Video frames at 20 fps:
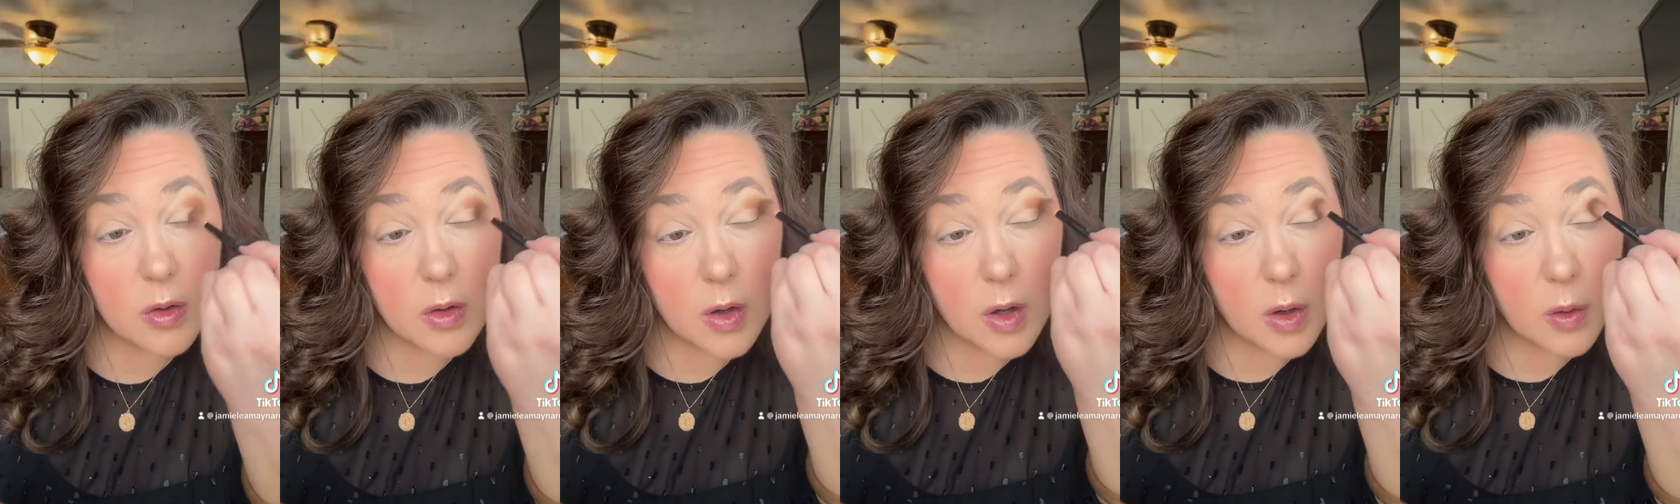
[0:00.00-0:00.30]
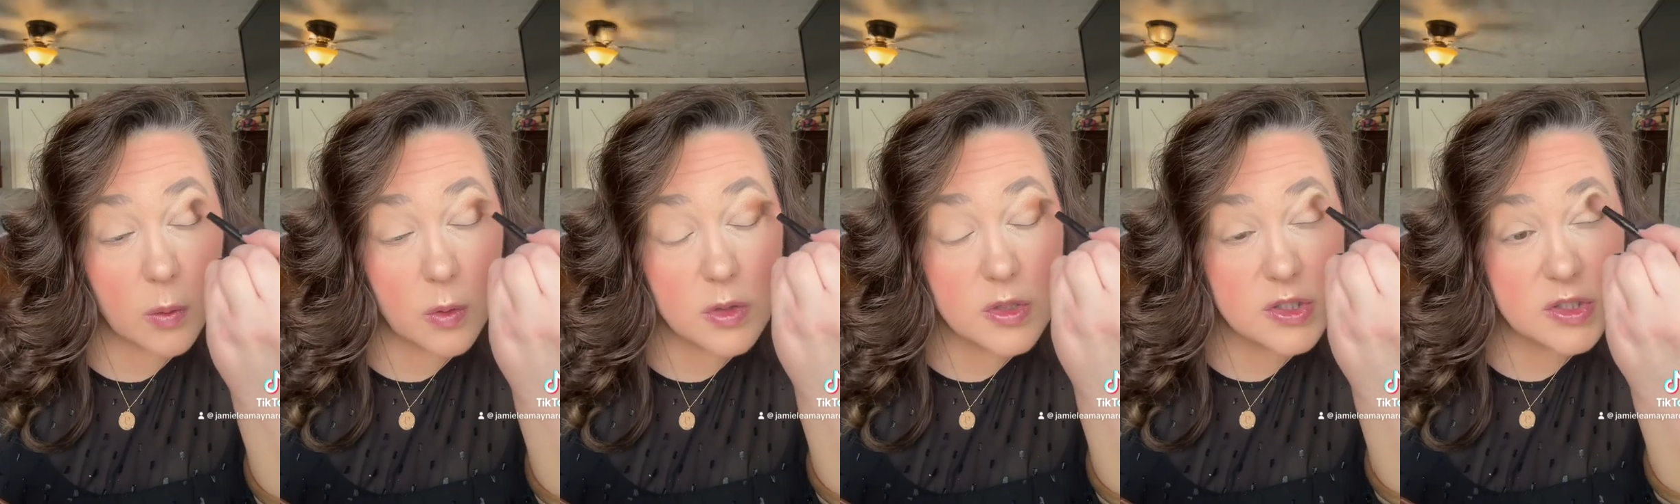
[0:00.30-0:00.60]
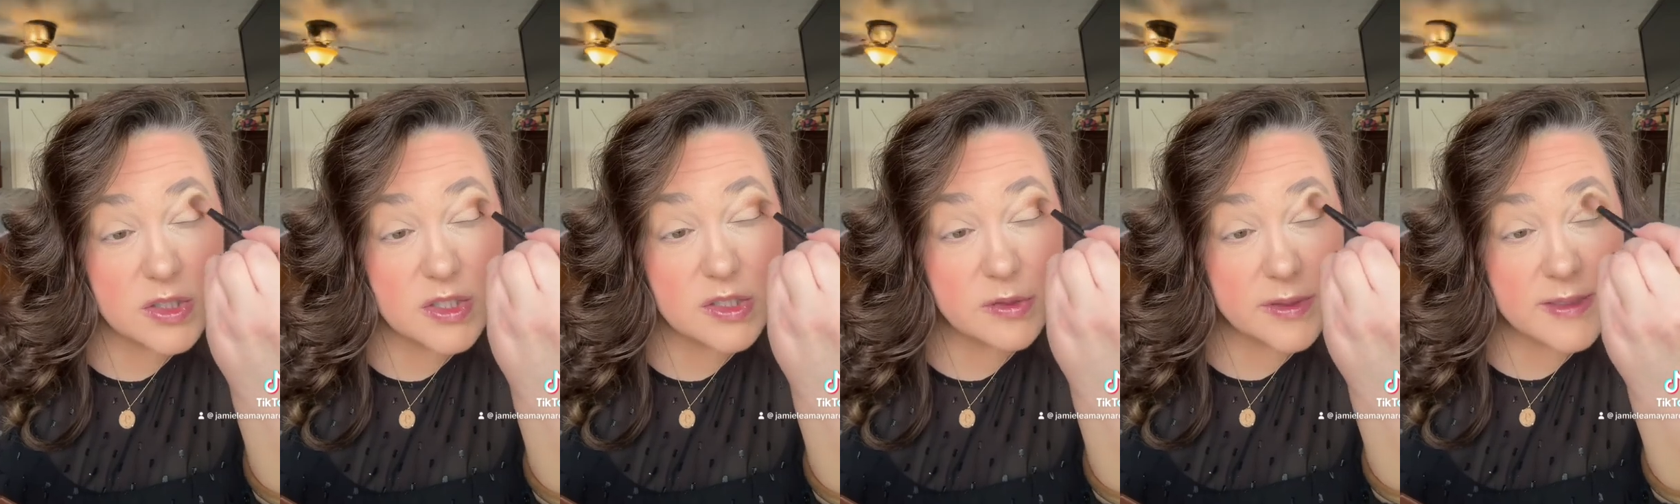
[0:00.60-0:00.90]
We'll just
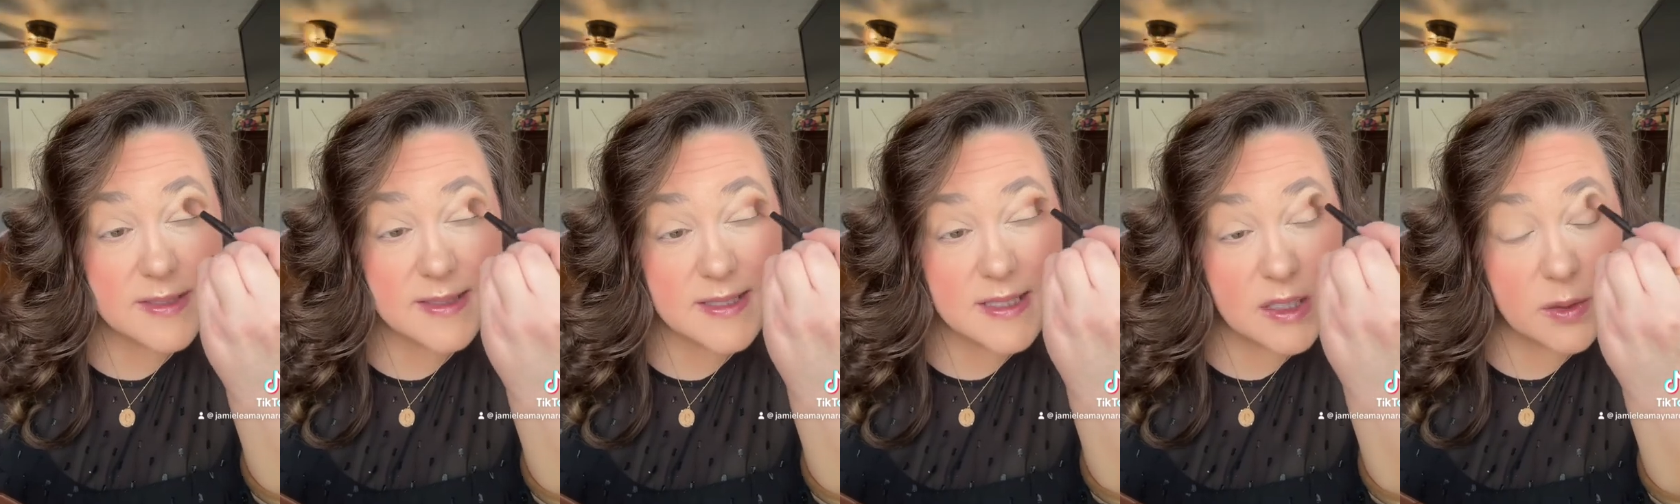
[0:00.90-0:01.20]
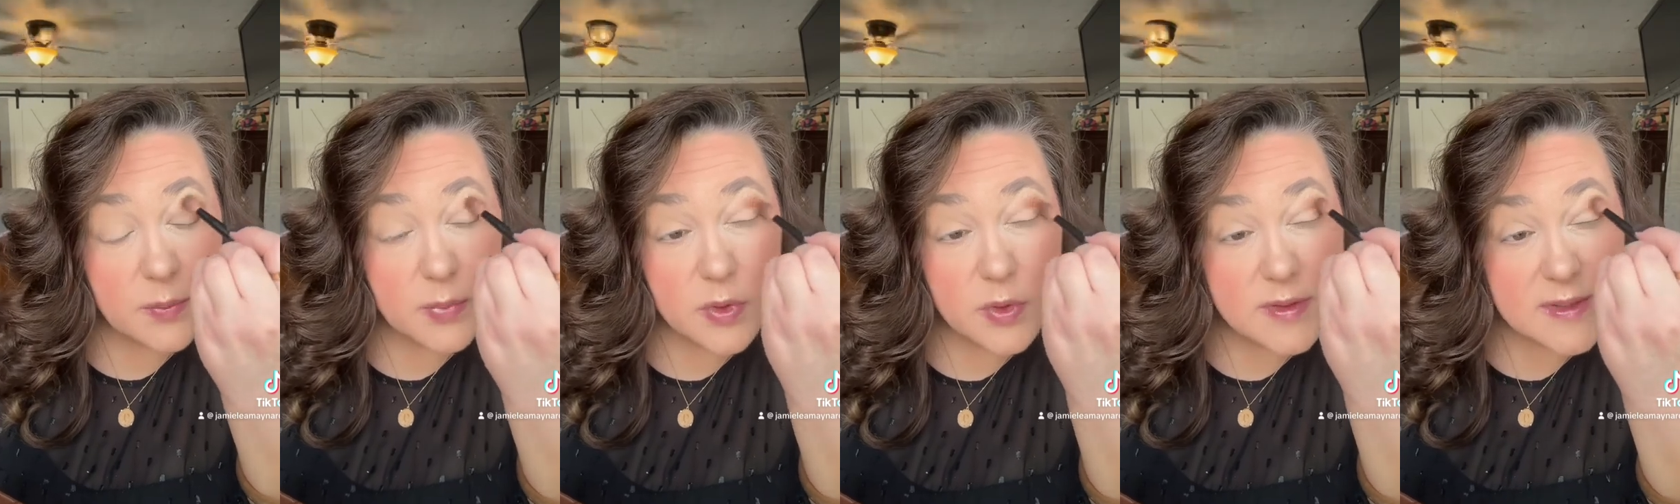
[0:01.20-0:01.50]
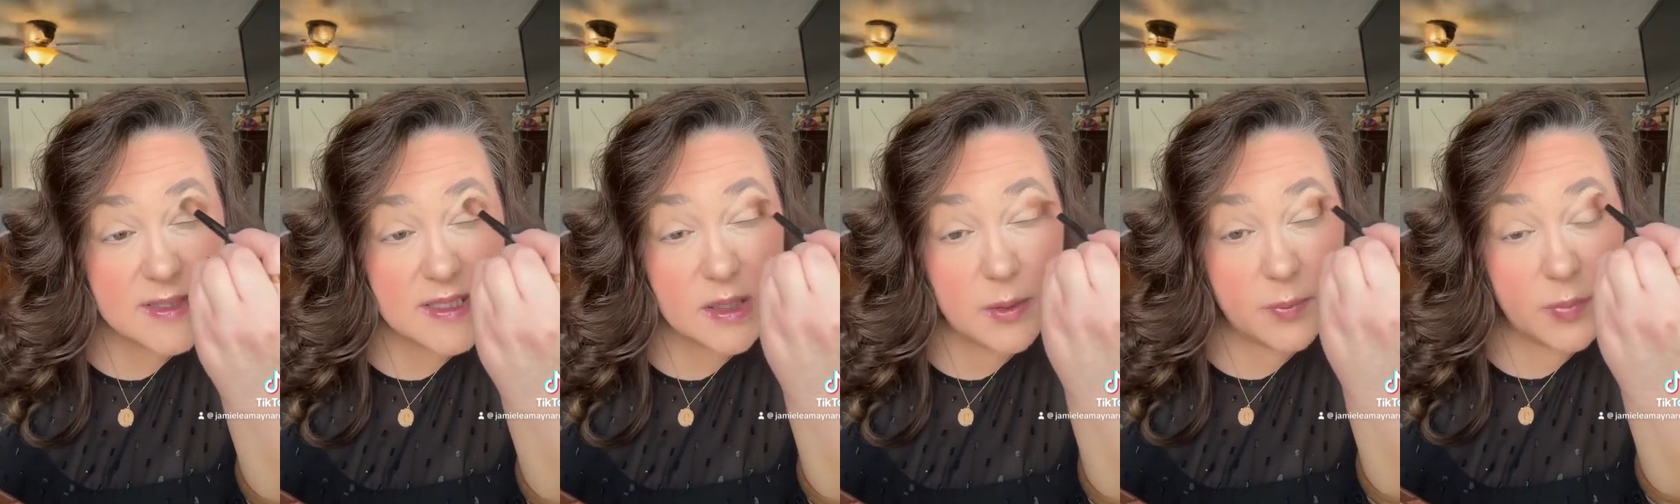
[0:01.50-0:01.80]
do a
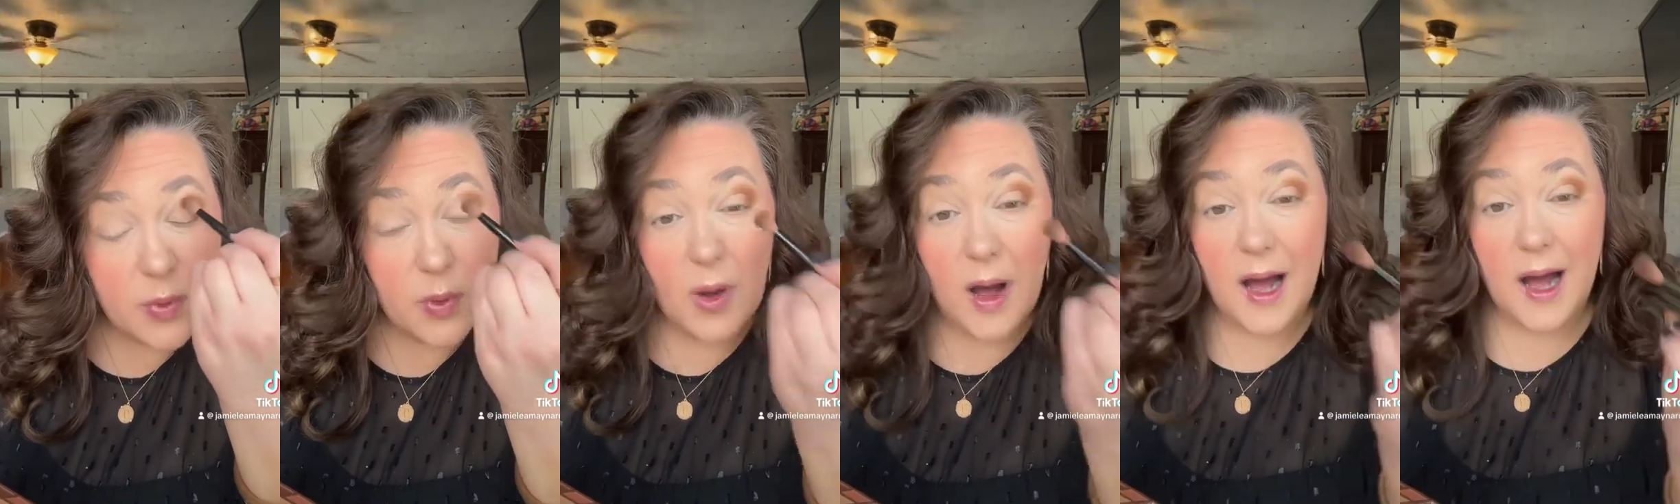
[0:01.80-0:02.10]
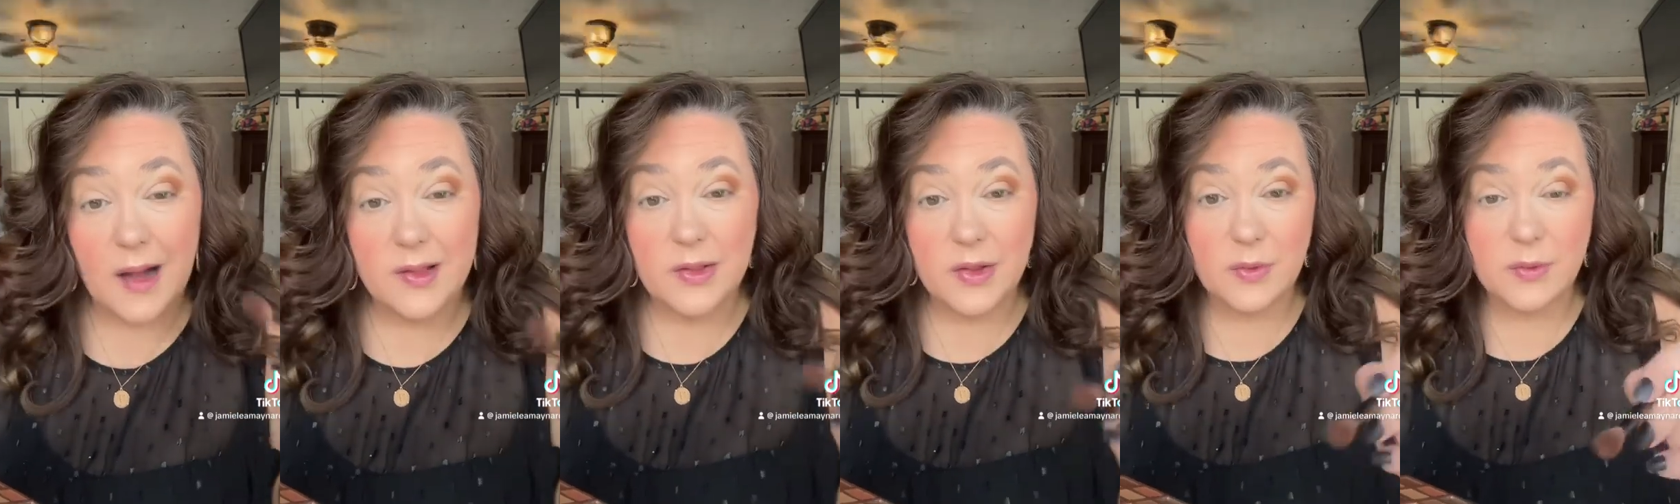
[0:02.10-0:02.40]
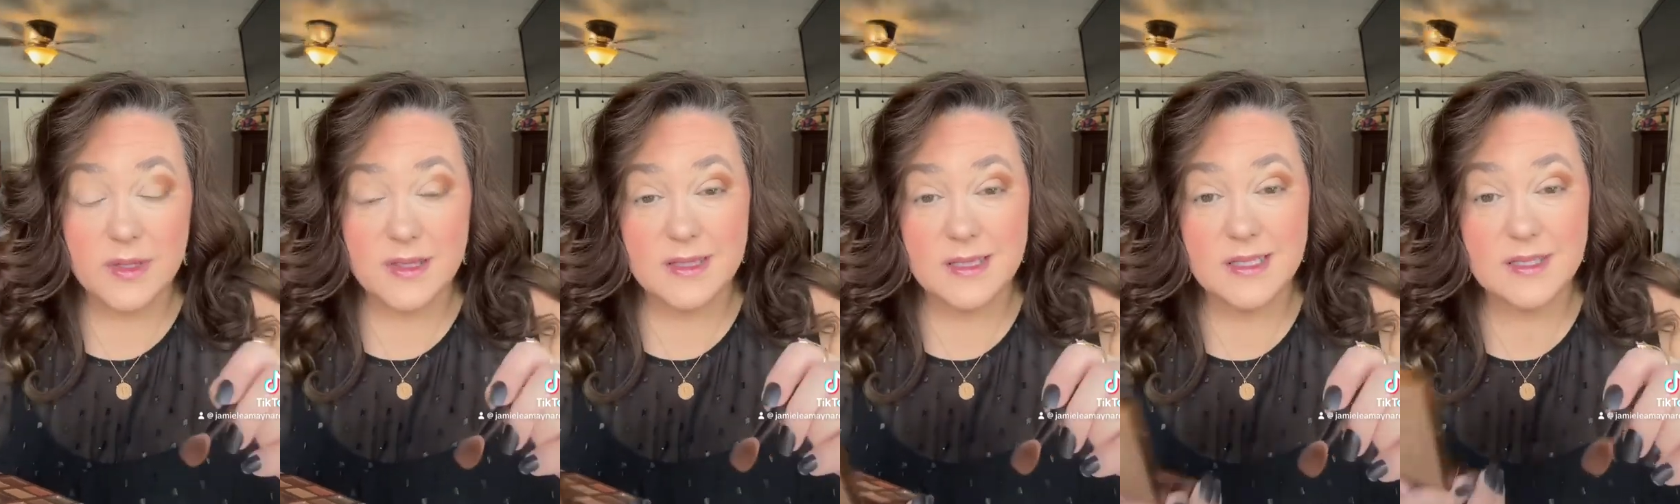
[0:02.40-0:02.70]
simple eye look with
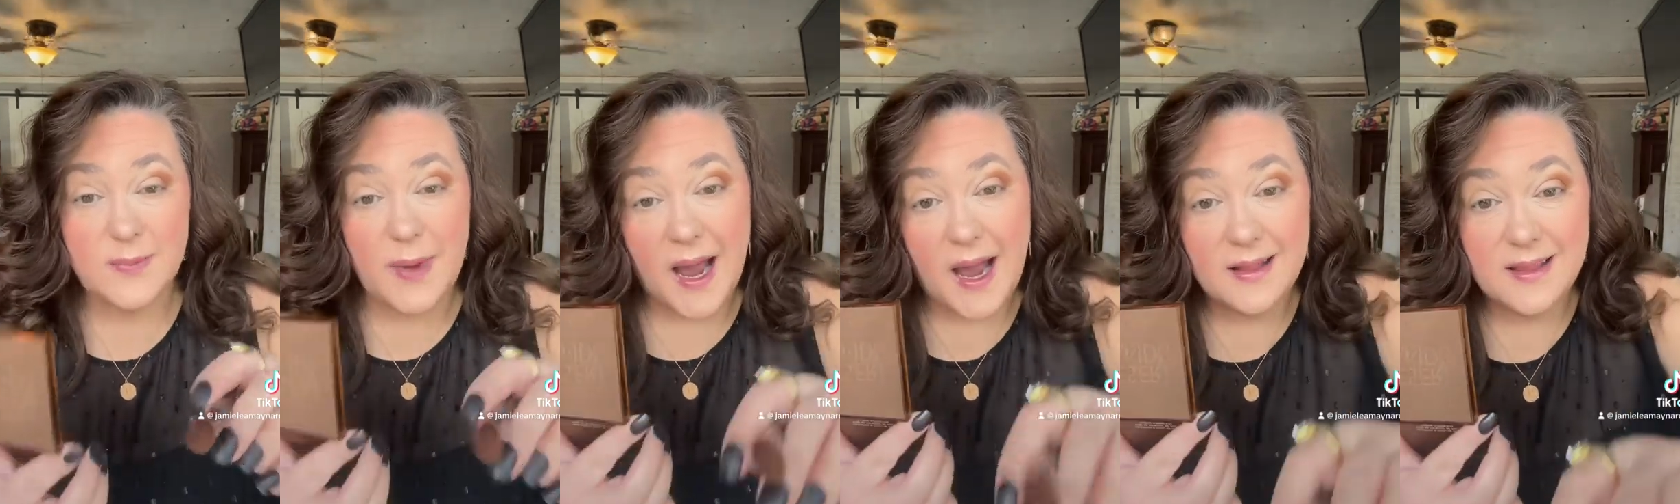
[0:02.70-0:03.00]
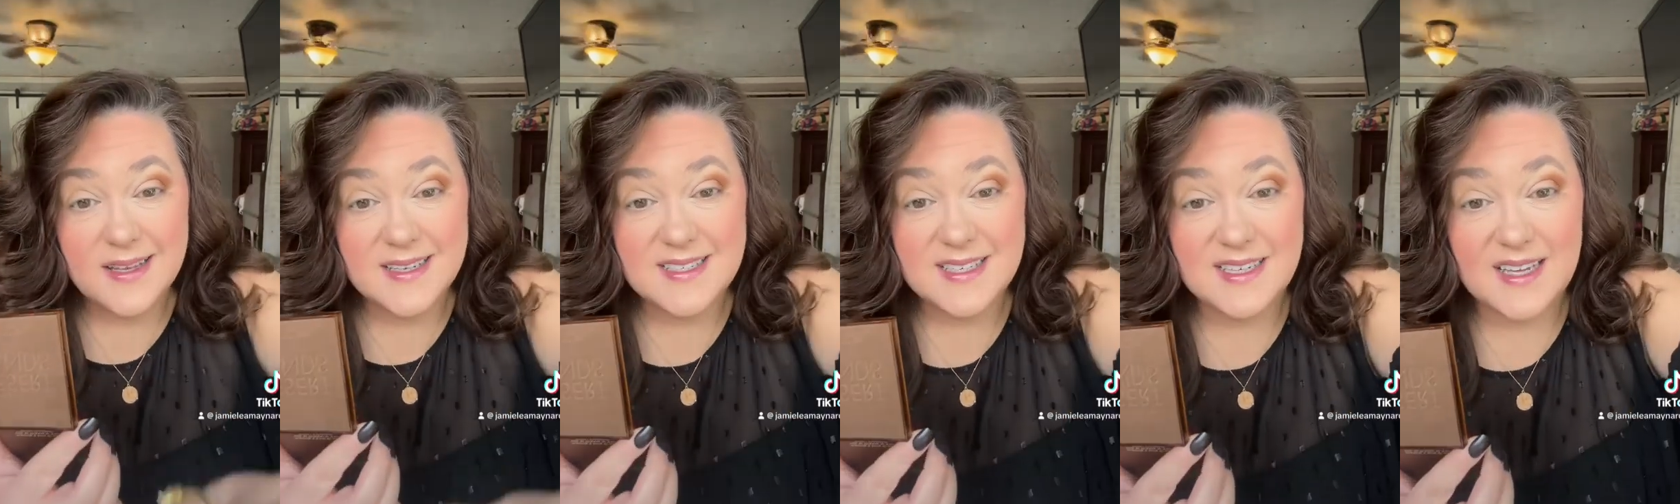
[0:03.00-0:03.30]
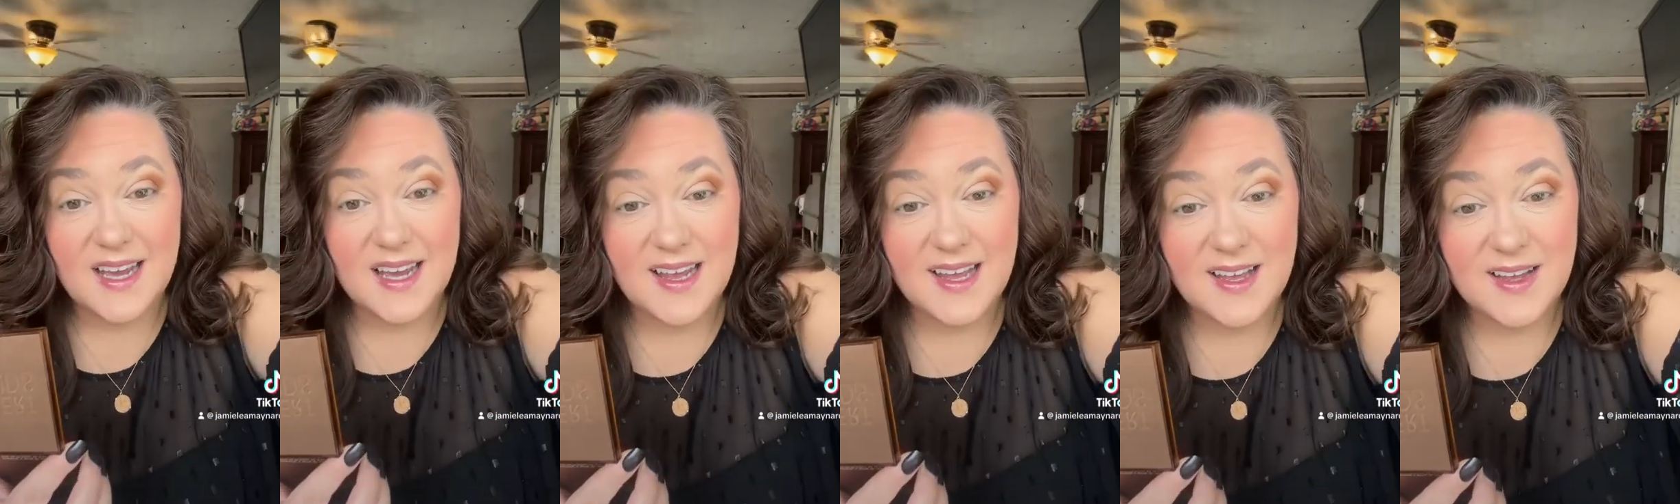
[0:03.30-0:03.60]
this palette today.